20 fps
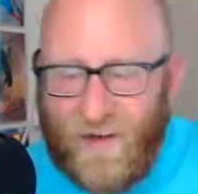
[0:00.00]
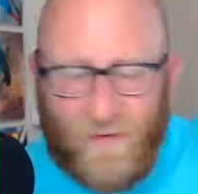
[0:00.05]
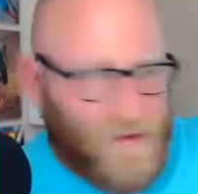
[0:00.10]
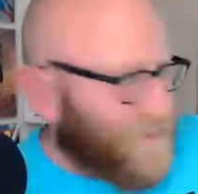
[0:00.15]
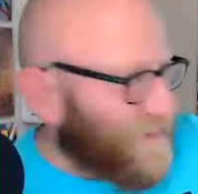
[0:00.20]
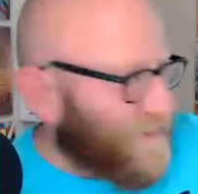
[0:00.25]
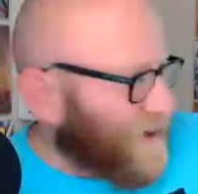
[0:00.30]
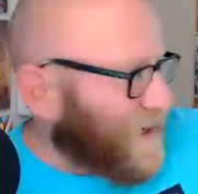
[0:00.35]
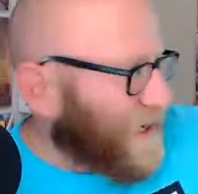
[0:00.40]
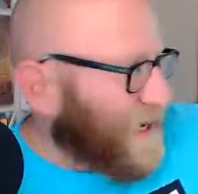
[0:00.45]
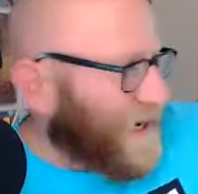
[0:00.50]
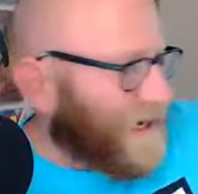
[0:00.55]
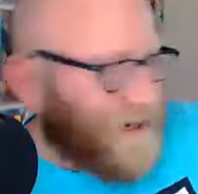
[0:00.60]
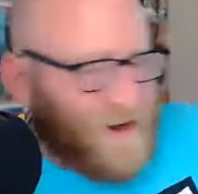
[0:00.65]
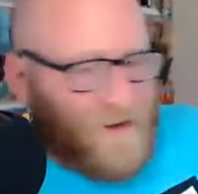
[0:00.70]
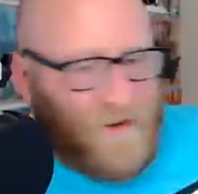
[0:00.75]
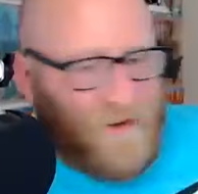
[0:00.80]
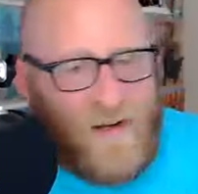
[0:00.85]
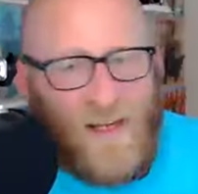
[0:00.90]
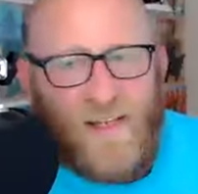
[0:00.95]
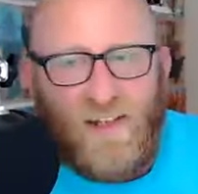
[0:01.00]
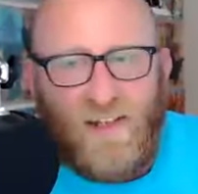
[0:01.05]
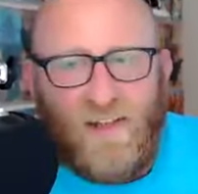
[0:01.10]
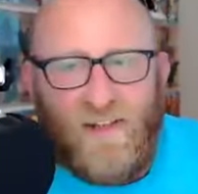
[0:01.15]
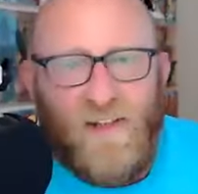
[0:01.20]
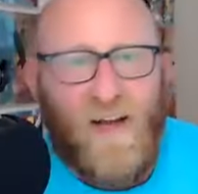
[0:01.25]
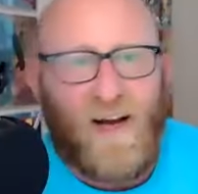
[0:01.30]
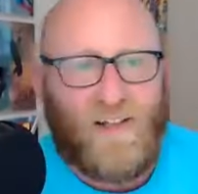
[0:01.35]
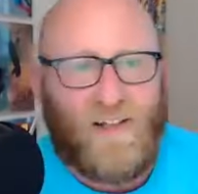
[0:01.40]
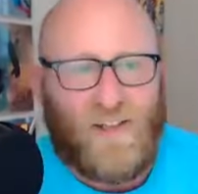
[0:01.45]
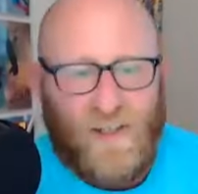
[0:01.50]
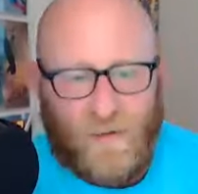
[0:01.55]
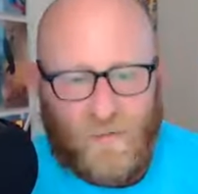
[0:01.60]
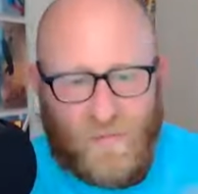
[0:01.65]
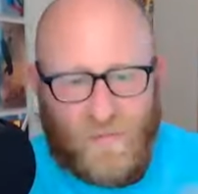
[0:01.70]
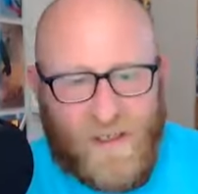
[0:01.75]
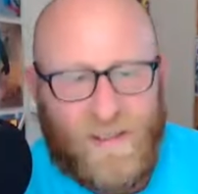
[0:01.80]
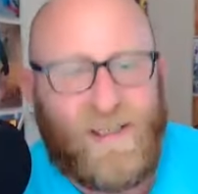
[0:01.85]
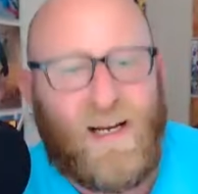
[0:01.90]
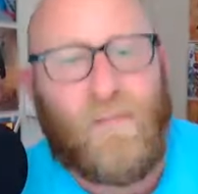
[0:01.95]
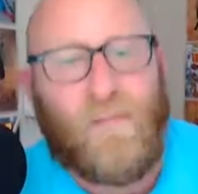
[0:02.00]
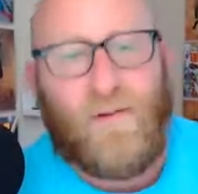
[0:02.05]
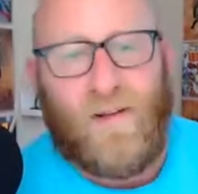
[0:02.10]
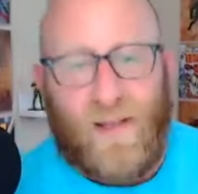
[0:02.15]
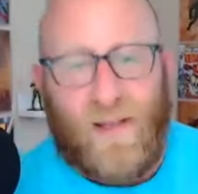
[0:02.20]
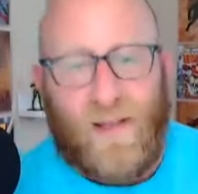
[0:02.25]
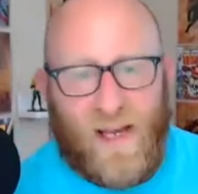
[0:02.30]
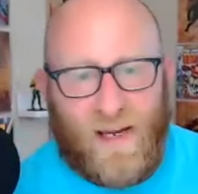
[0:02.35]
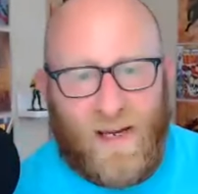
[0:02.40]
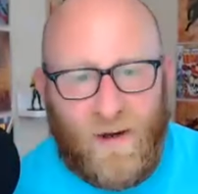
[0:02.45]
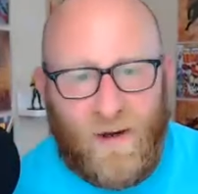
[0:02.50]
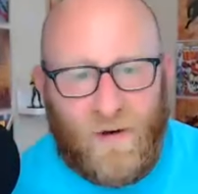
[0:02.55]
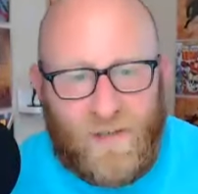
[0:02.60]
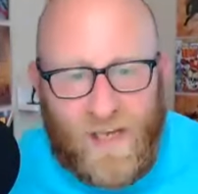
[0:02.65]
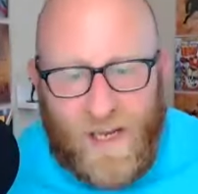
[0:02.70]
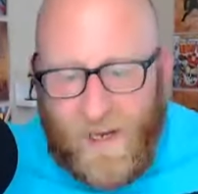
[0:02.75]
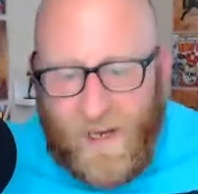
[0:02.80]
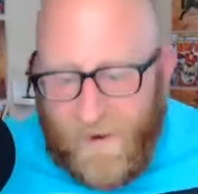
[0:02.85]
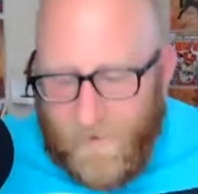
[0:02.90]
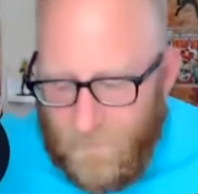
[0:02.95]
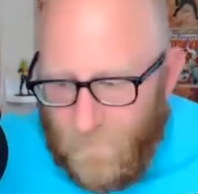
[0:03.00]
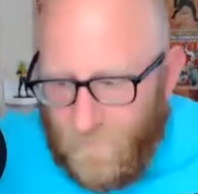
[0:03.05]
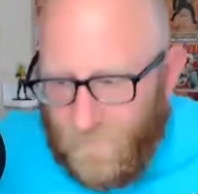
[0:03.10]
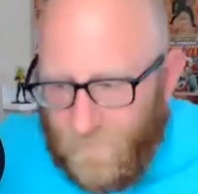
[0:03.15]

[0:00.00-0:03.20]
and we have a gecko, and he jumped on top of the gecko tank.